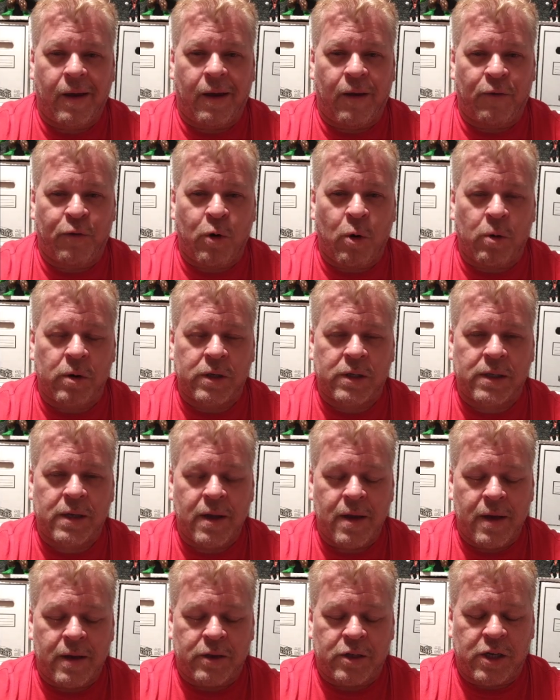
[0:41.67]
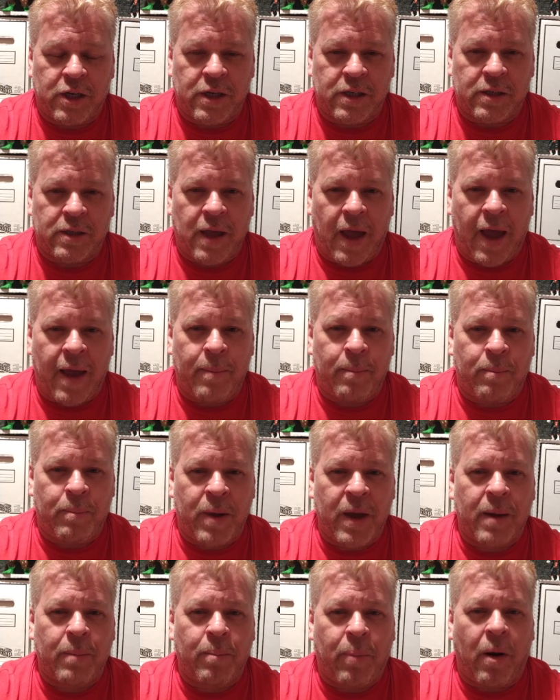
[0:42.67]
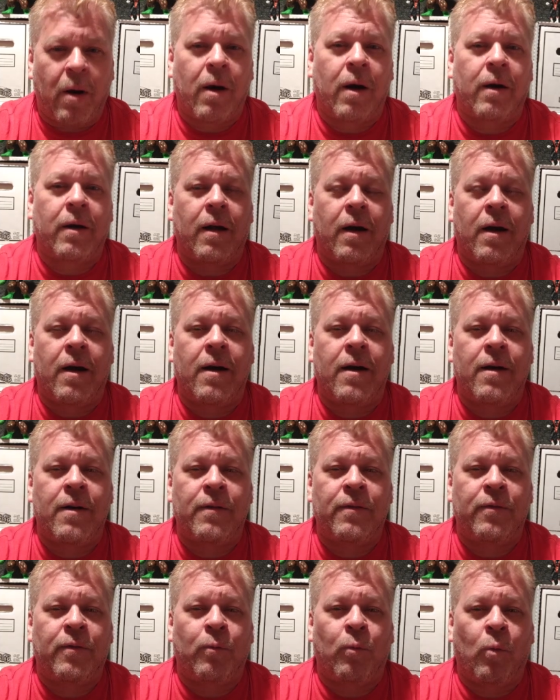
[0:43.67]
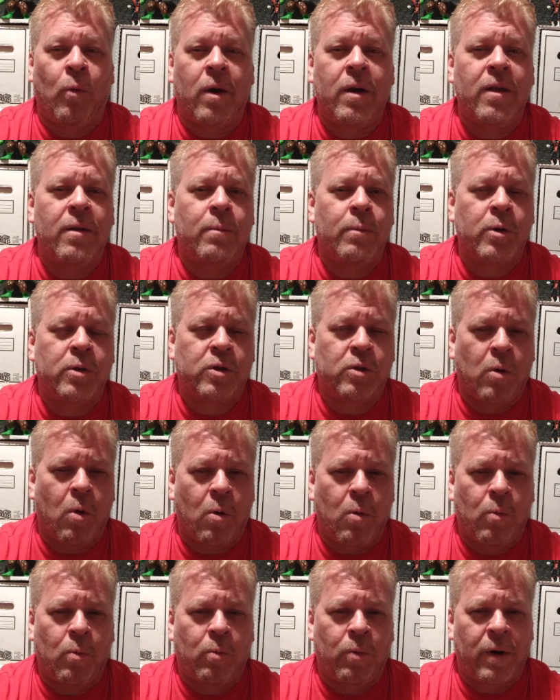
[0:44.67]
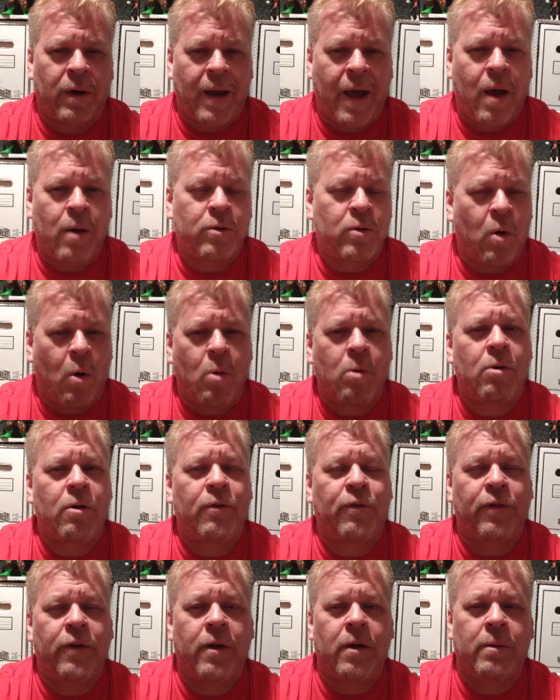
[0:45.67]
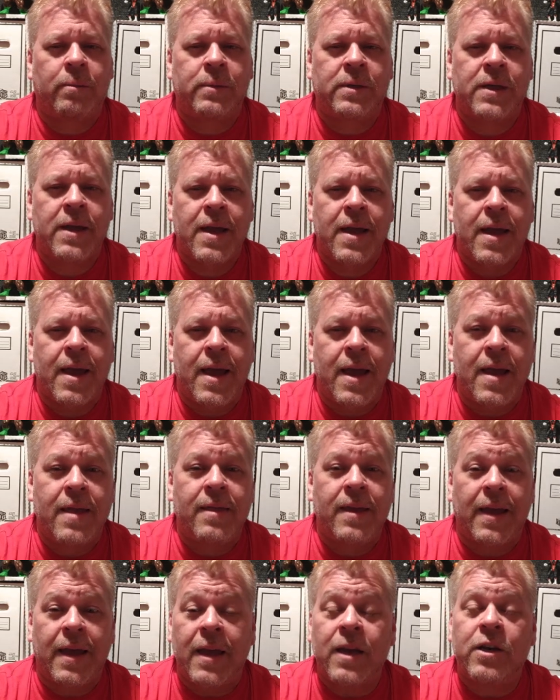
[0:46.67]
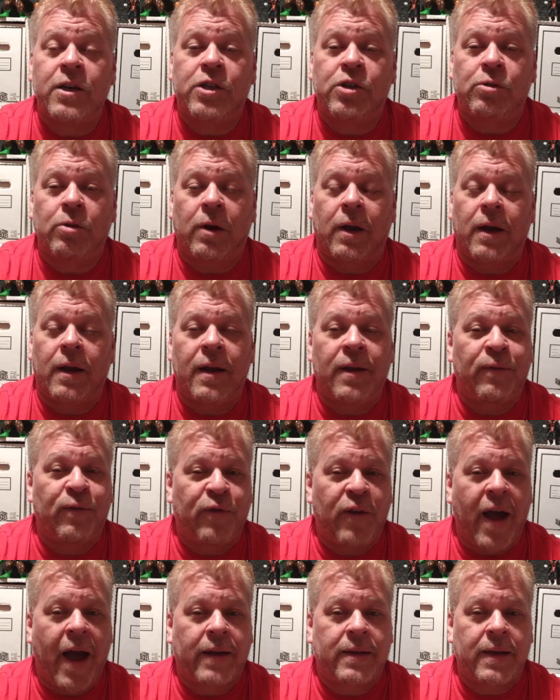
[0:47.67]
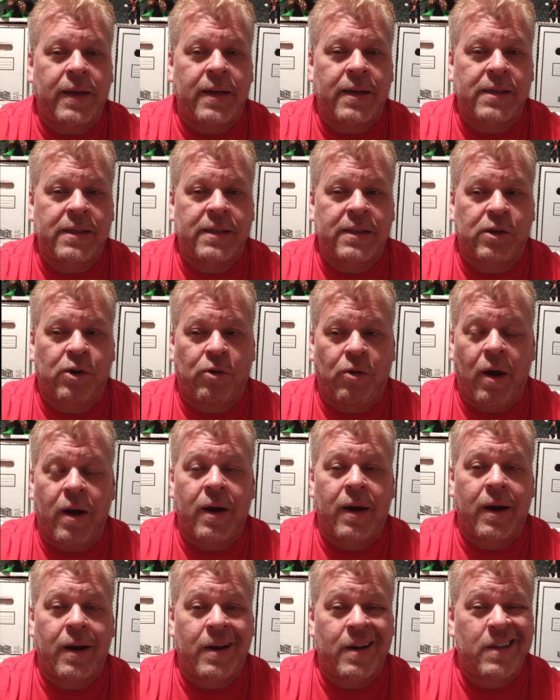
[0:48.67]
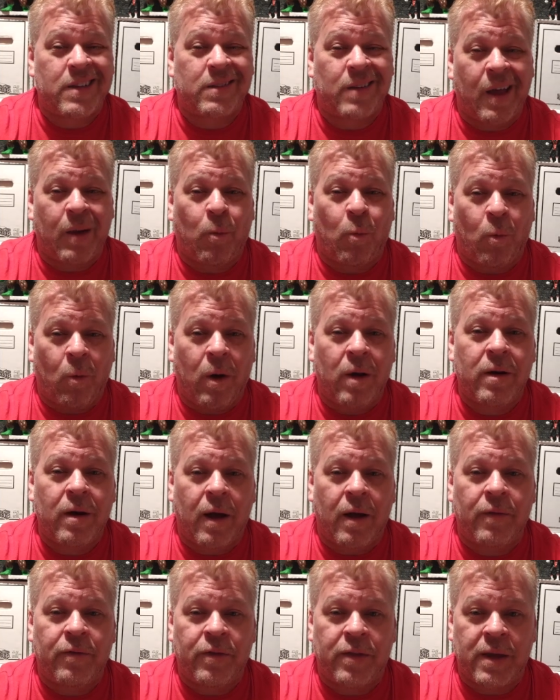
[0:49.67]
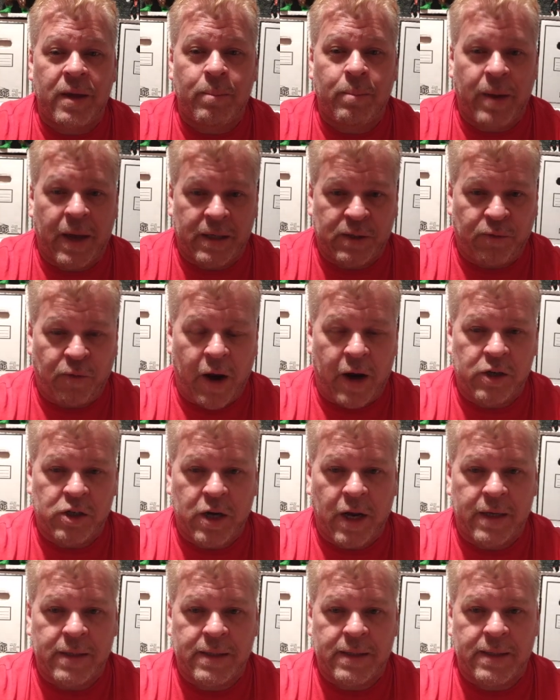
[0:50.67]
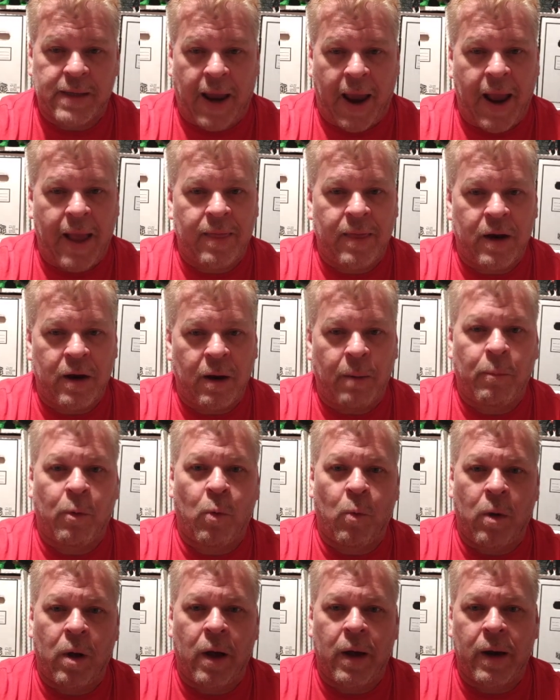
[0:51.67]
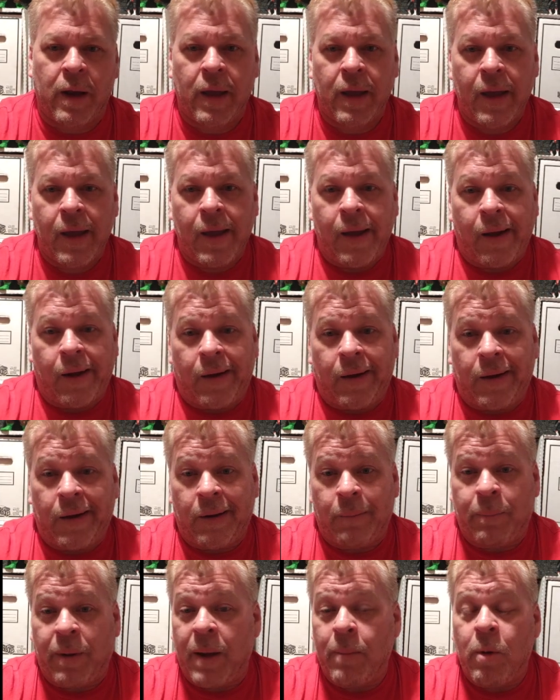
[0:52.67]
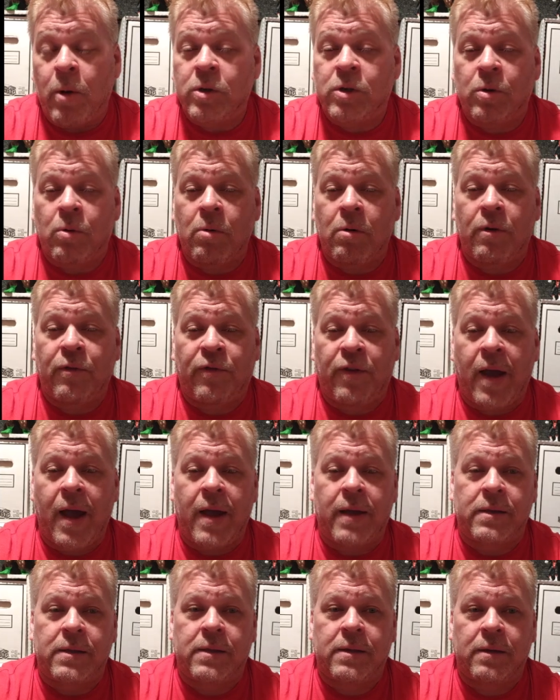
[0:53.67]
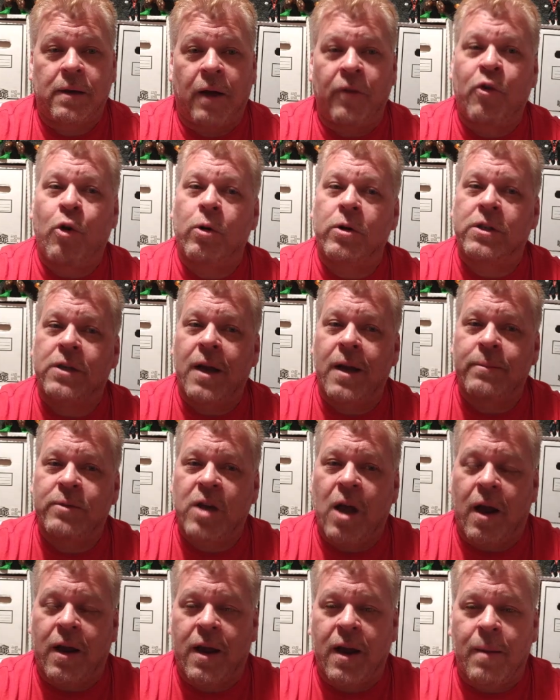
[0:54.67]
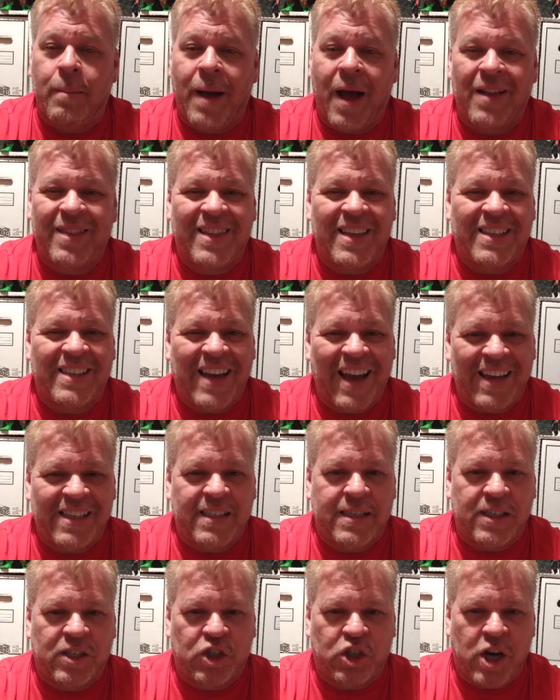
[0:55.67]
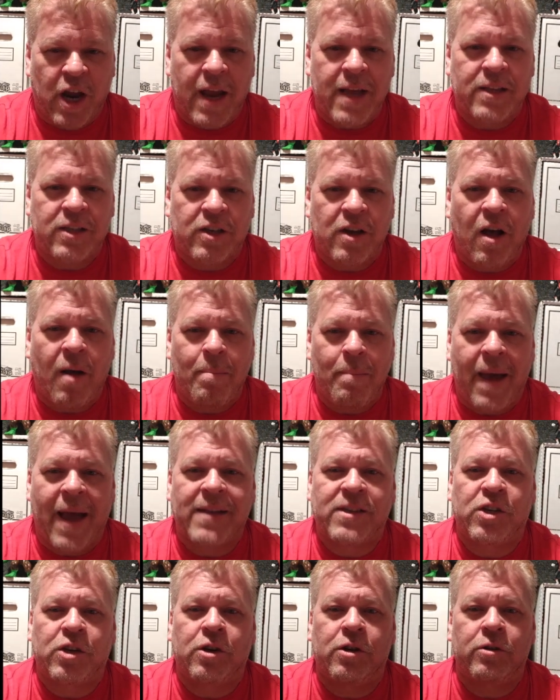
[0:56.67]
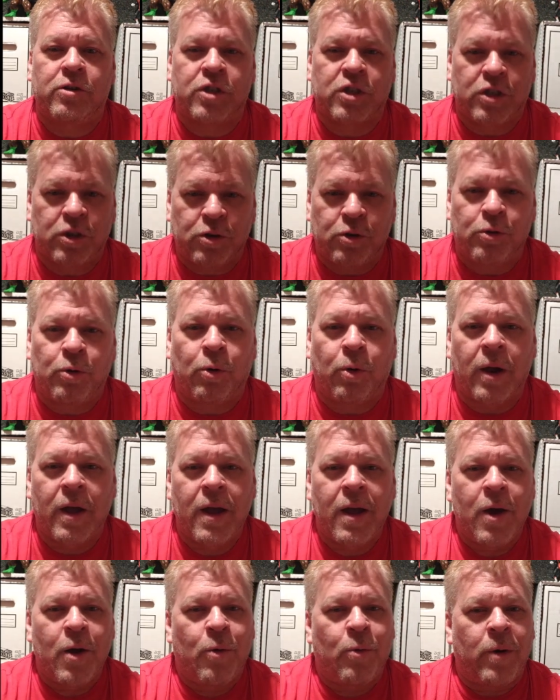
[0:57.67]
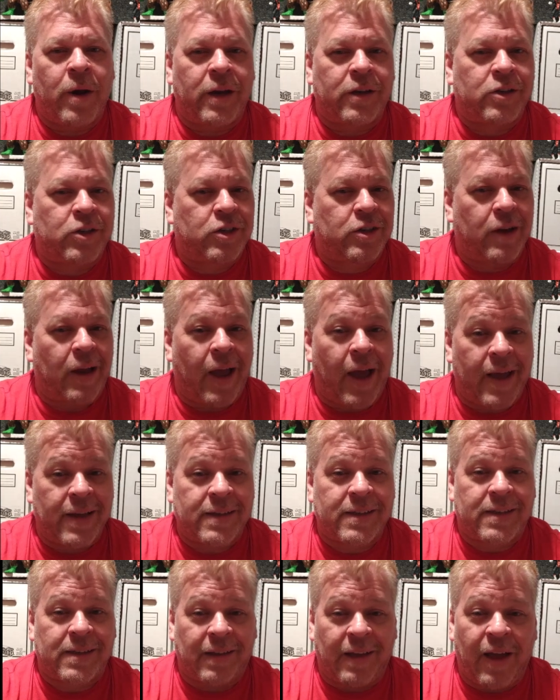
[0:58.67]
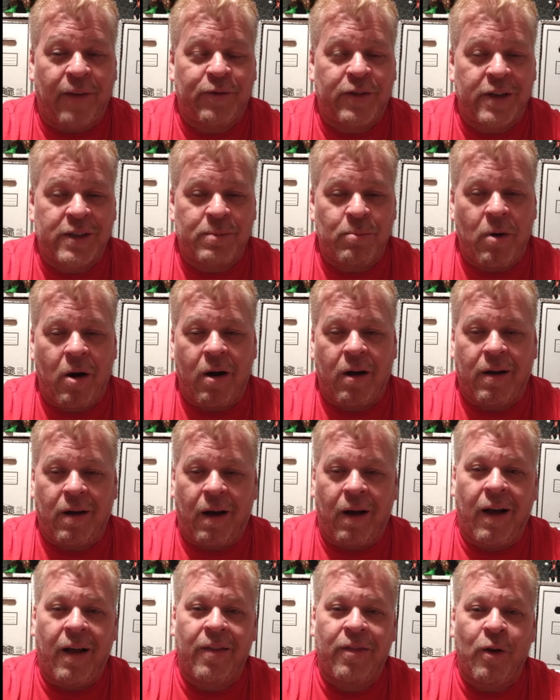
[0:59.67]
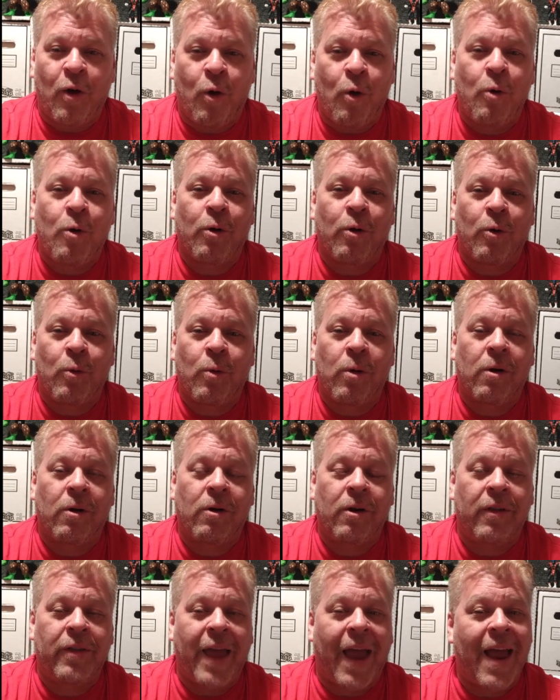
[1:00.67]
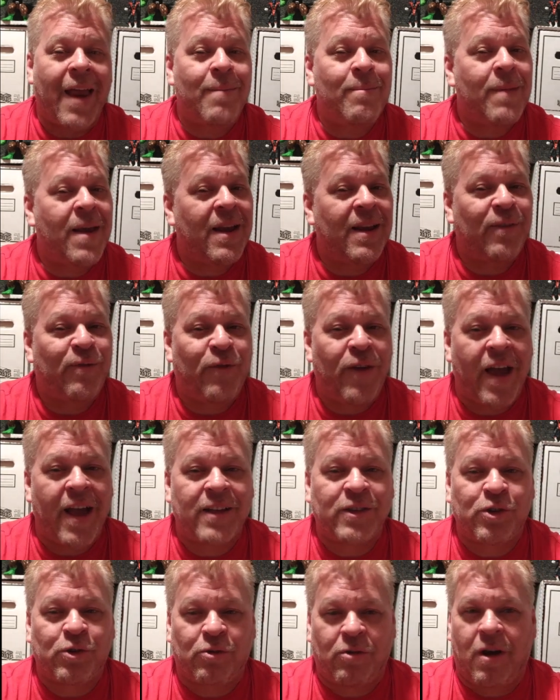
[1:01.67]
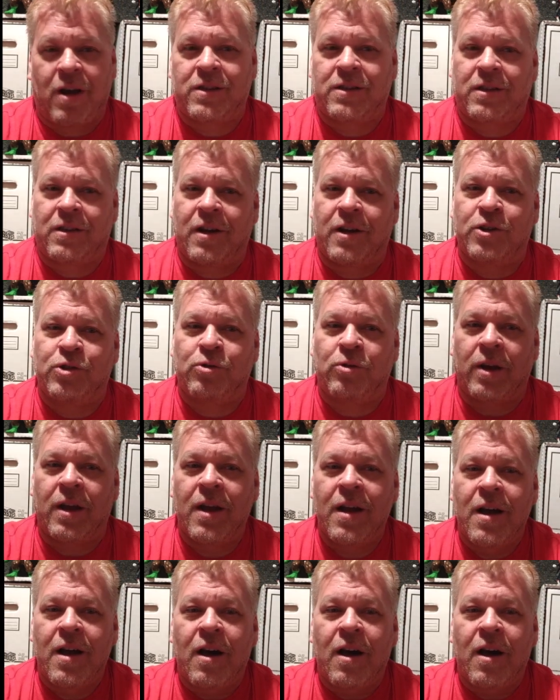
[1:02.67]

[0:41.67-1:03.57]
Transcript: Of course, she is a big part of one of the most renowned horror films in the industry. In fact, it is credited as like one of the best franchises and the number one uh, by most horror fans. Of course, I am talking about the Texas Chainsaw Massacre 2, which has left its mark on the horror world and many fans across the country.